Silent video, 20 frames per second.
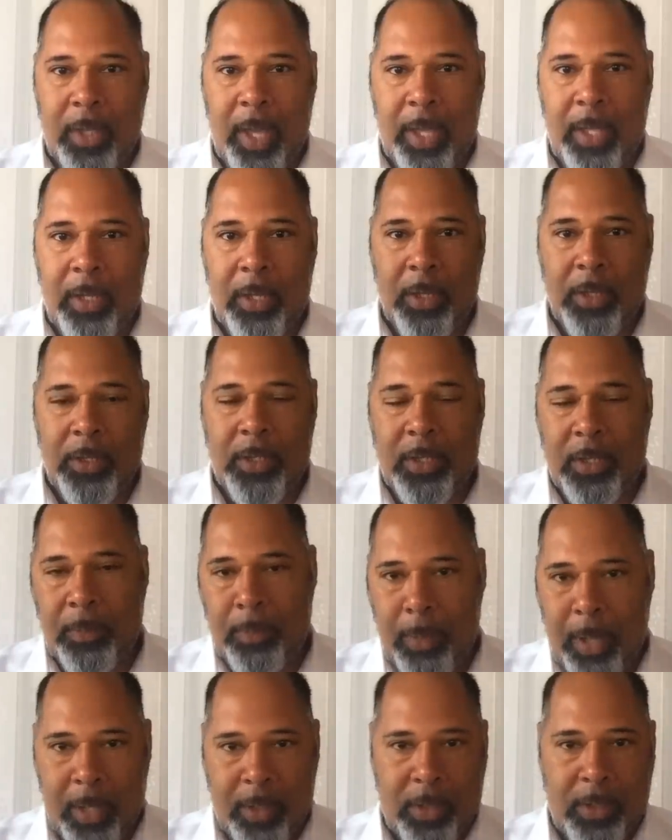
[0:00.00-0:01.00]
they can
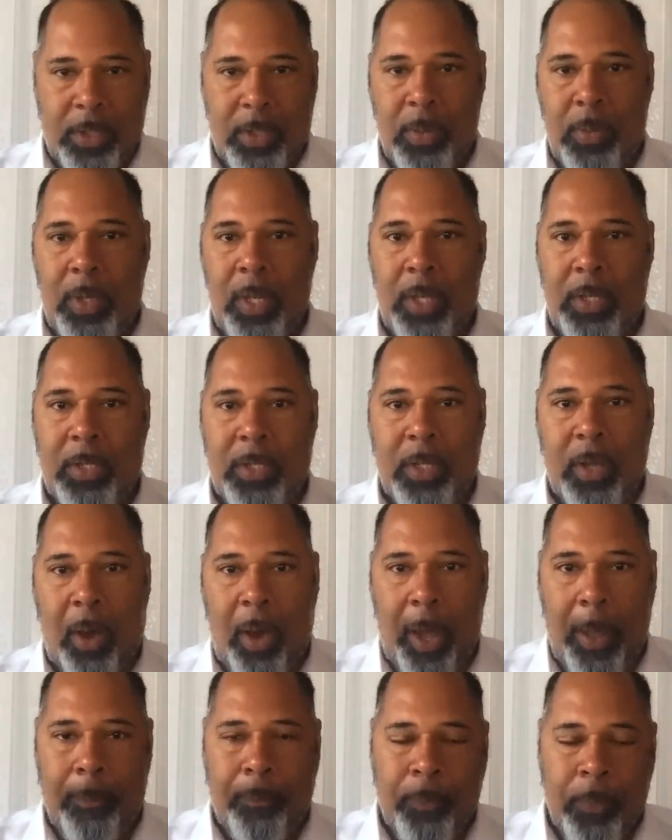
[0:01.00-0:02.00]
submit in 2 years'
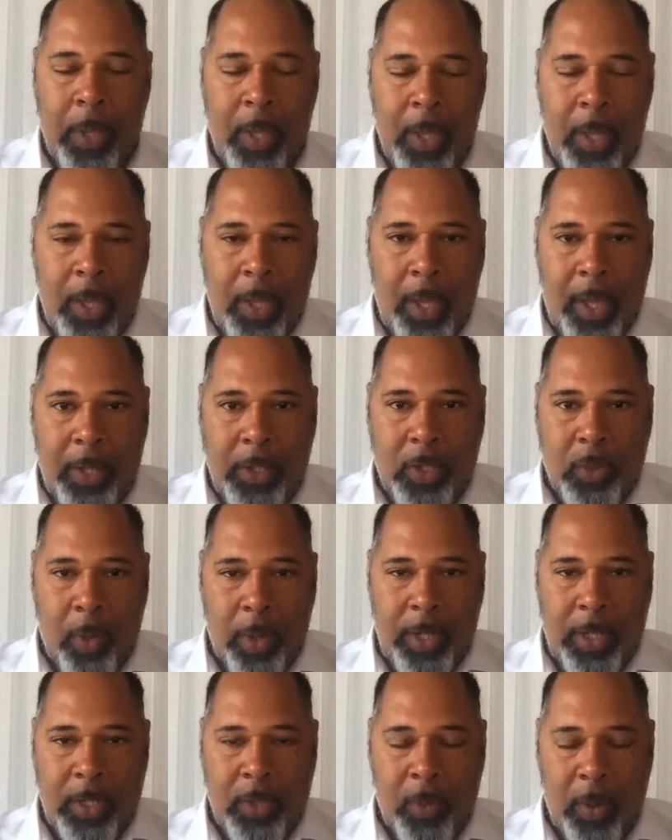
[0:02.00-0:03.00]
time in
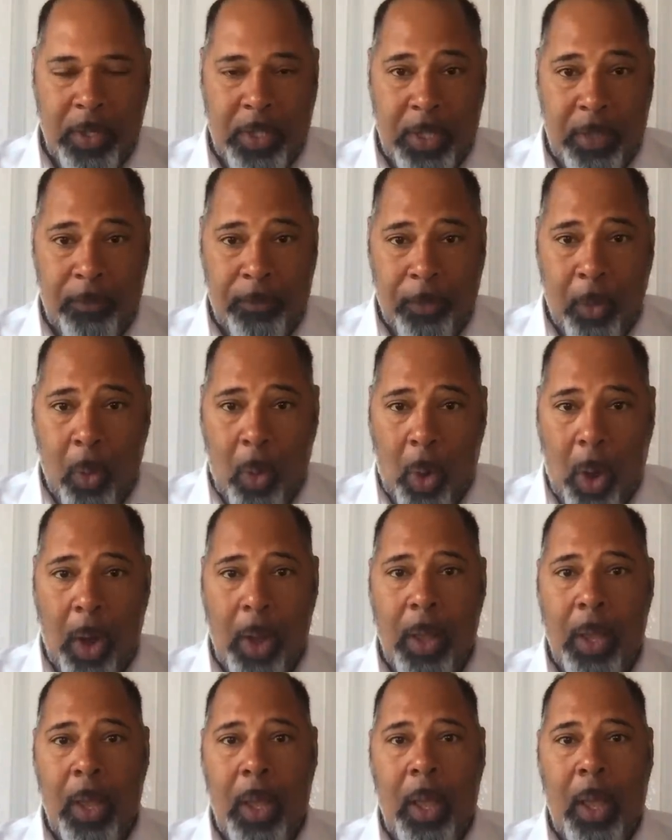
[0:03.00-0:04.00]

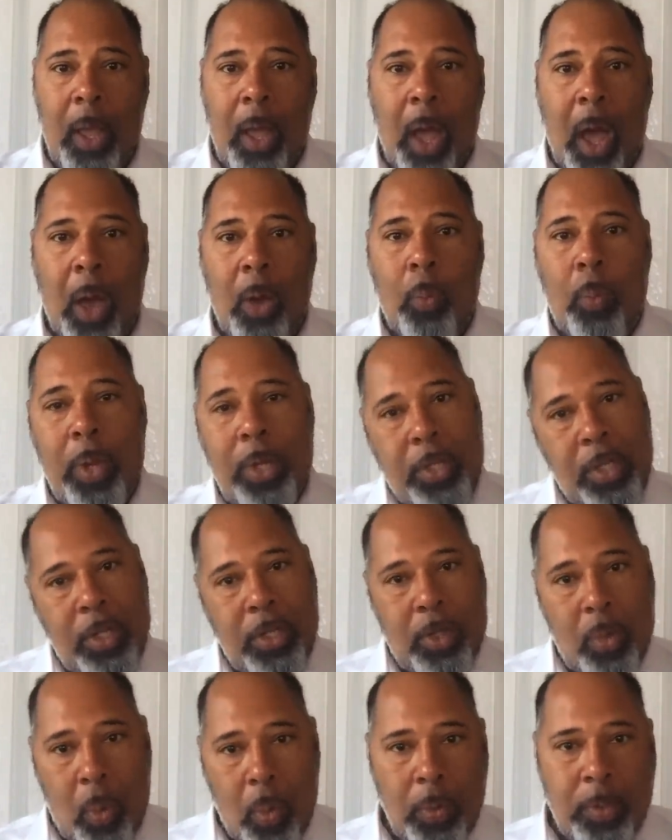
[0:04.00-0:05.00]
2024, which
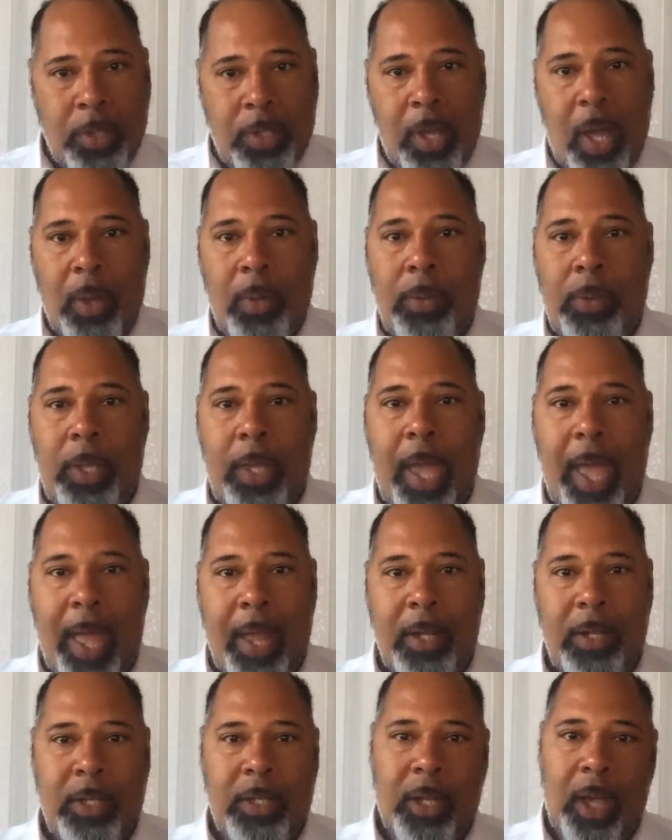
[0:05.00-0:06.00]
is also the
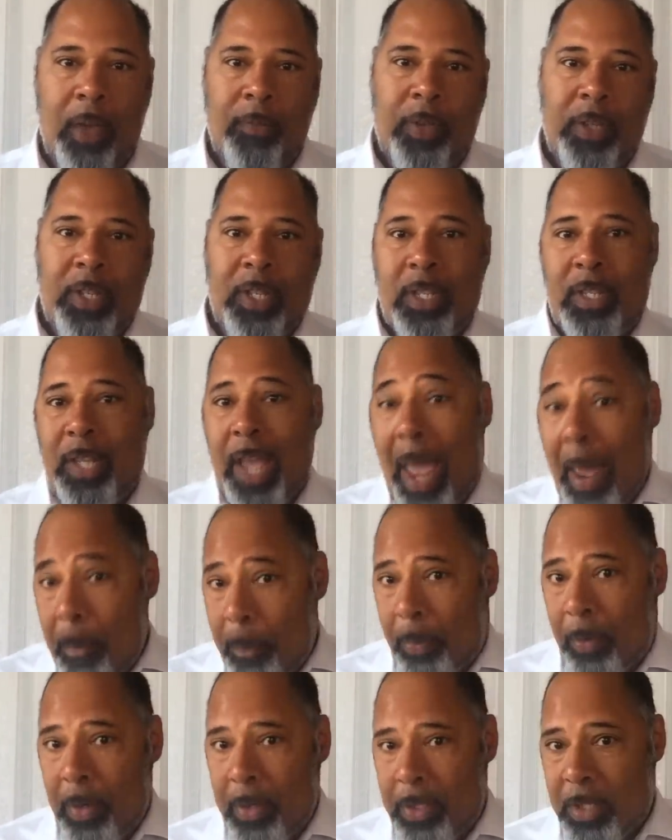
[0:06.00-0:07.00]
end of a
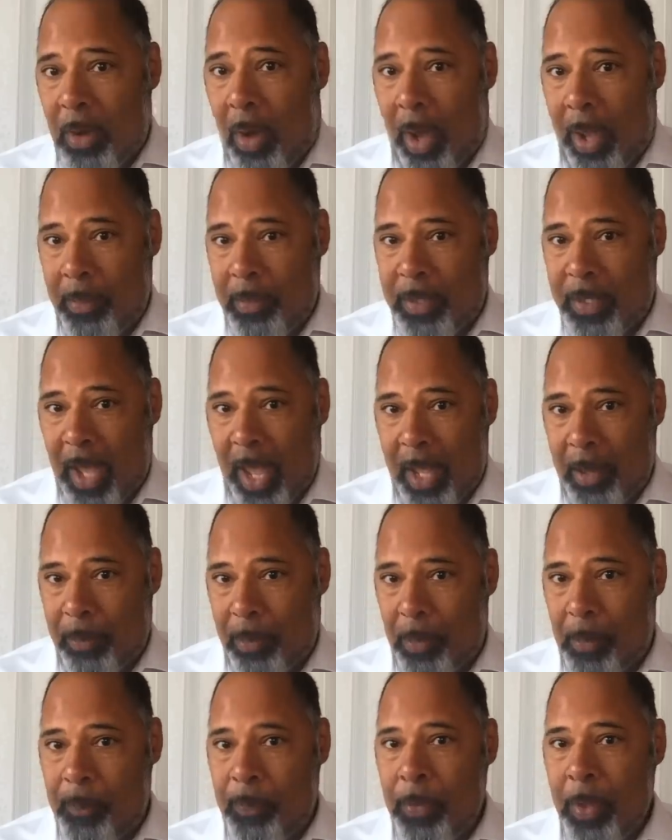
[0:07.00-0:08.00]
separate
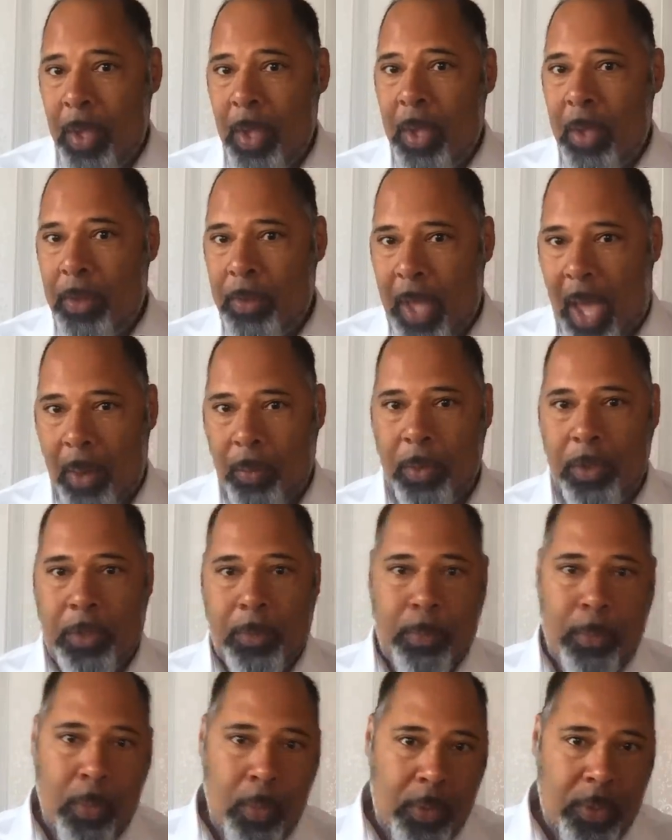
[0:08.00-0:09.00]
timetable that
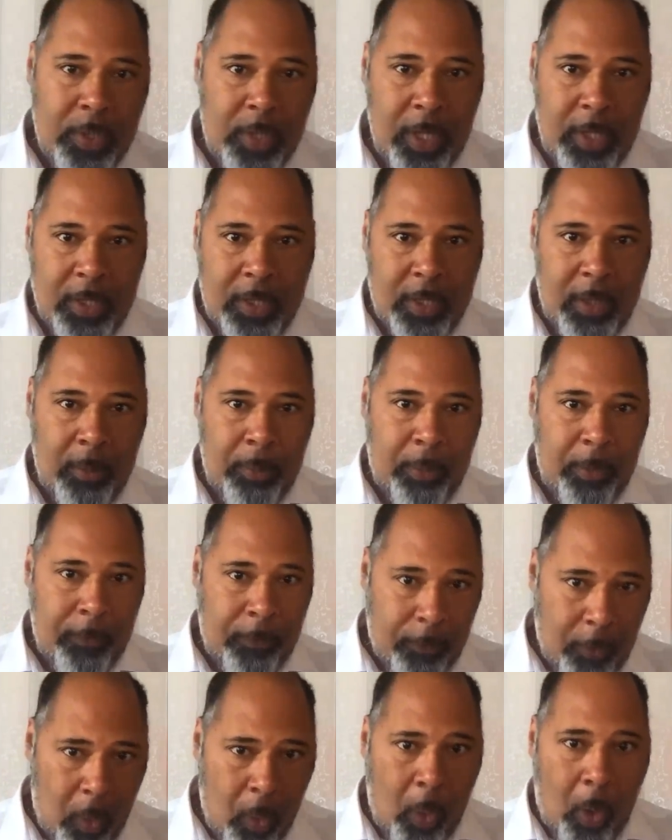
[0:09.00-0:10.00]
was mooted
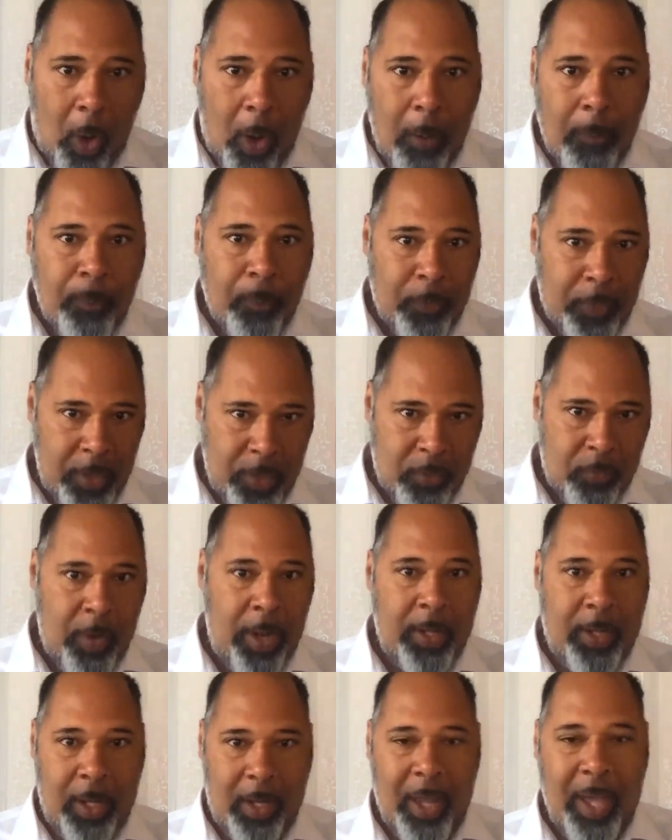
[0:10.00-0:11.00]
before these
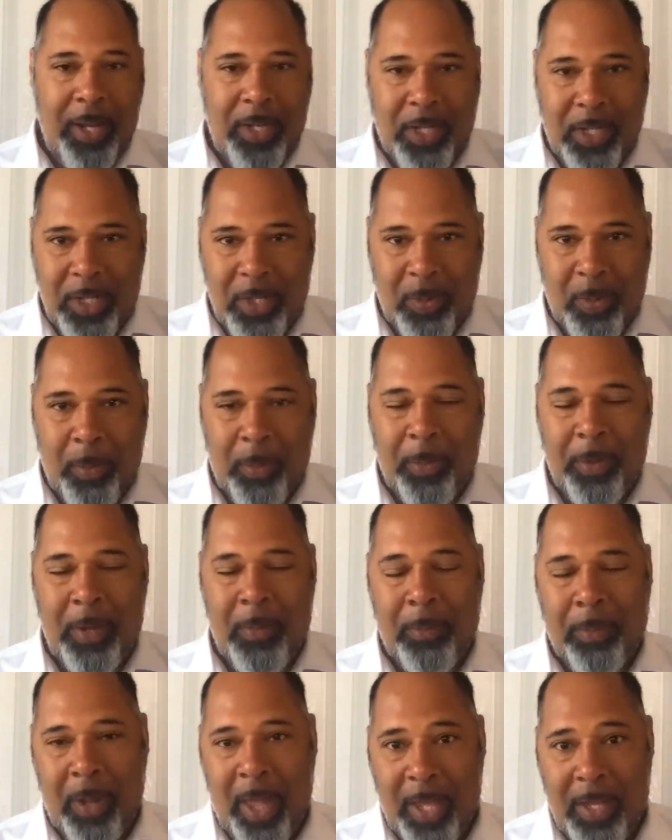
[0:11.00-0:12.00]
regulations were put
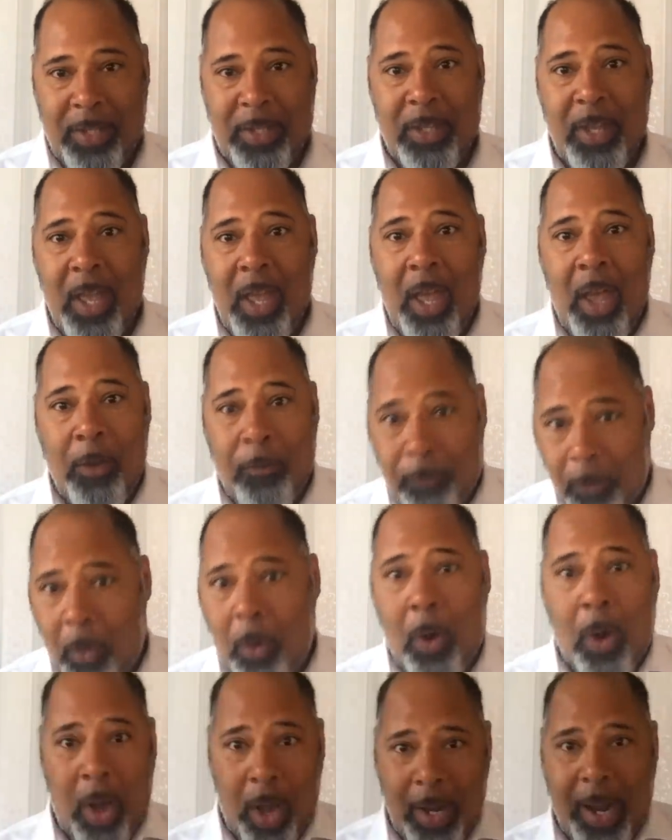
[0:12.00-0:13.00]
in place
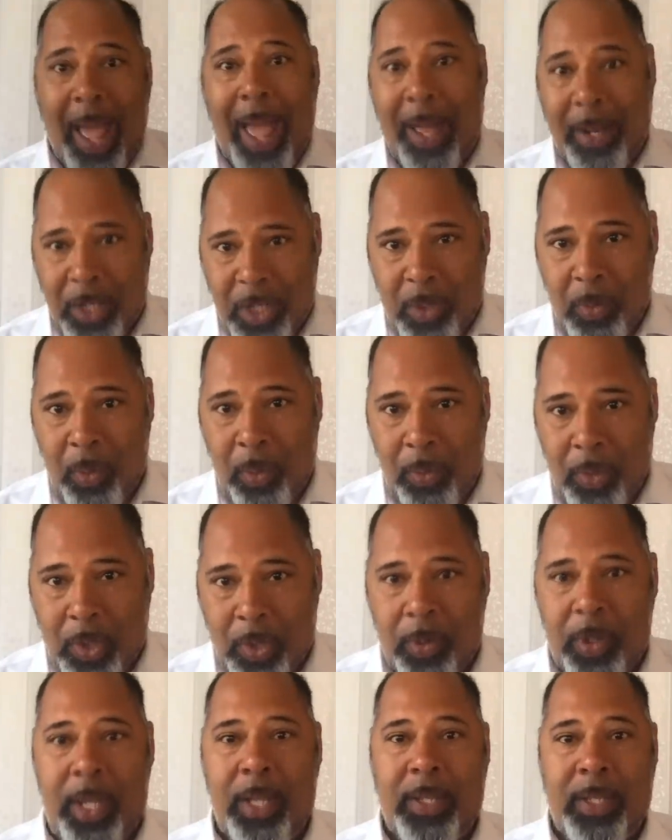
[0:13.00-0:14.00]
for an actual
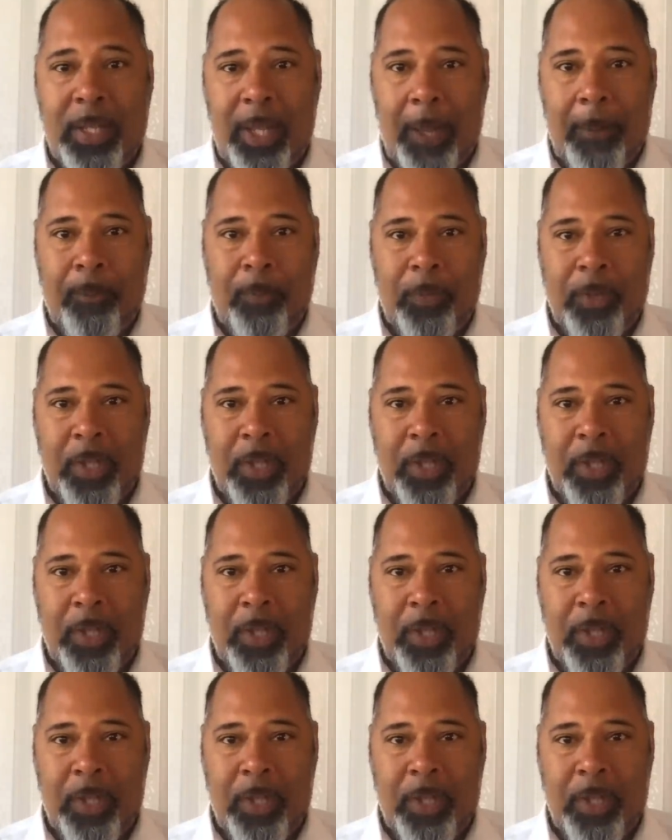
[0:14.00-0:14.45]
treaty.